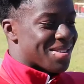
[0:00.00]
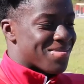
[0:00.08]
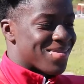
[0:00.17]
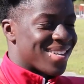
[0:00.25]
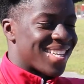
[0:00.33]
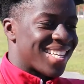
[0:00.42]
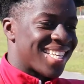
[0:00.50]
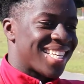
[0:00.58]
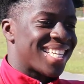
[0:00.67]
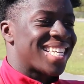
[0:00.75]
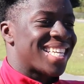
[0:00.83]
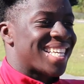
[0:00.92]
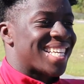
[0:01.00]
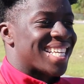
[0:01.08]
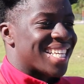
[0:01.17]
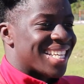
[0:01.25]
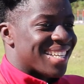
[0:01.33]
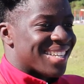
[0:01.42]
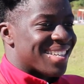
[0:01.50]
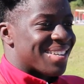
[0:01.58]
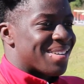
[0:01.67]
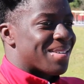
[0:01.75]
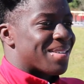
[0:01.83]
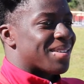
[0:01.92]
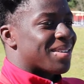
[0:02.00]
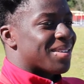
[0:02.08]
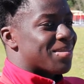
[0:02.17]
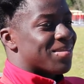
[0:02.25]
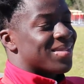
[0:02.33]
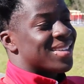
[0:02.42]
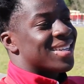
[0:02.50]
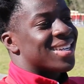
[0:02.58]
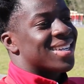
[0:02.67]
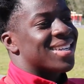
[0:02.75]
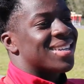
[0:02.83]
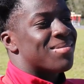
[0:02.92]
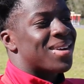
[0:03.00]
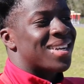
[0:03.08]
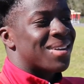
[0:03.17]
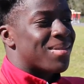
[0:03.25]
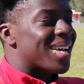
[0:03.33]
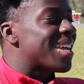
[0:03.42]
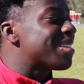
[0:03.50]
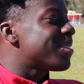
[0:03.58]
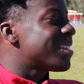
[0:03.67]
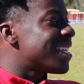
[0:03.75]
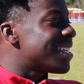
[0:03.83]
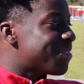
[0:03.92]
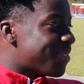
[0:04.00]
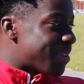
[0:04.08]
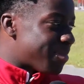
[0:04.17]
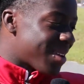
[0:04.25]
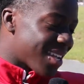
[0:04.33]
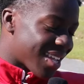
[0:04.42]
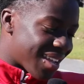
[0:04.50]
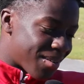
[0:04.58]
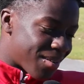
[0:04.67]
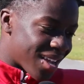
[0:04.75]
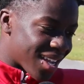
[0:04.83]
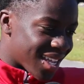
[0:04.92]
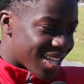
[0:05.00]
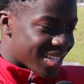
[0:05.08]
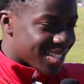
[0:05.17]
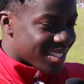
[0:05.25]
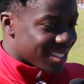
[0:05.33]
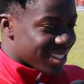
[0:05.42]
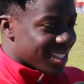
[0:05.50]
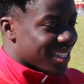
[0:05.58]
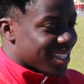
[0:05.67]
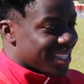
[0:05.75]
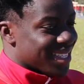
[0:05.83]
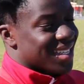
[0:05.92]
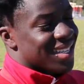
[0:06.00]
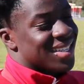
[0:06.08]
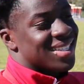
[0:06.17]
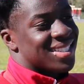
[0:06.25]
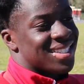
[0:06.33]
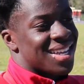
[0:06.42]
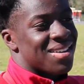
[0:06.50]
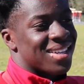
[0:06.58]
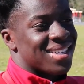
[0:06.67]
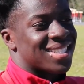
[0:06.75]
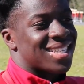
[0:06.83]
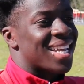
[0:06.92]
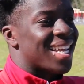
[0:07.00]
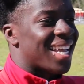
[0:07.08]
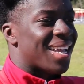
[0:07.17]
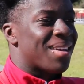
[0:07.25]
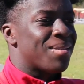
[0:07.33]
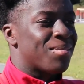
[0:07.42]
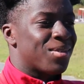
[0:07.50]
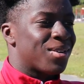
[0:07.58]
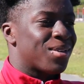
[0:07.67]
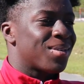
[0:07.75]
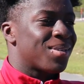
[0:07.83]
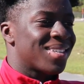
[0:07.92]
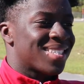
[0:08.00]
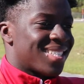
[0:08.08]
What are your expectations here the next month or so? Man, my expectations for the Baker County Wildcats, state game, you know.